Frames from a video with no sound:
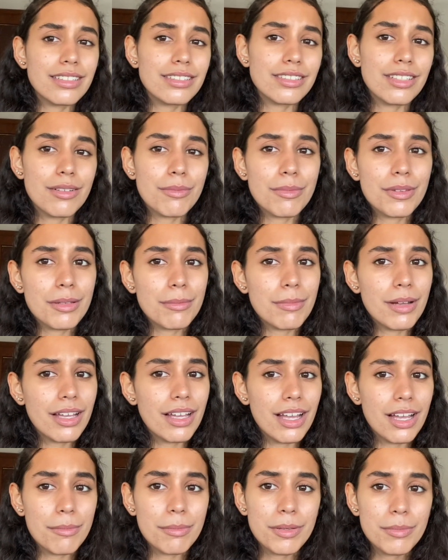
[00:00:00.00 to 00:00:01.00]
something might
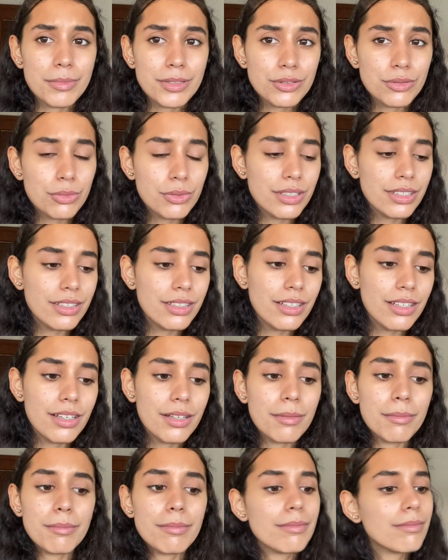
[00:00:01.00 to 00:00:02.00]
happen between
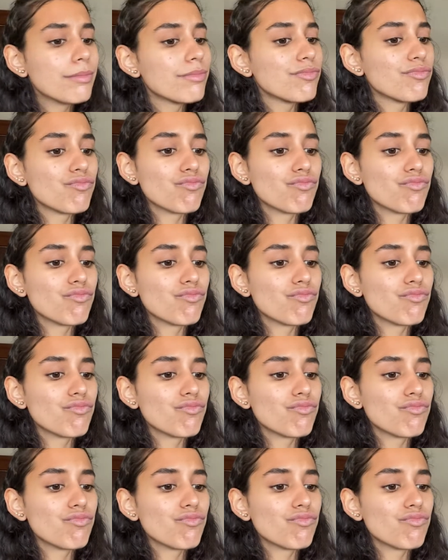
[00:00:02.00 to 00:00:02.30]
them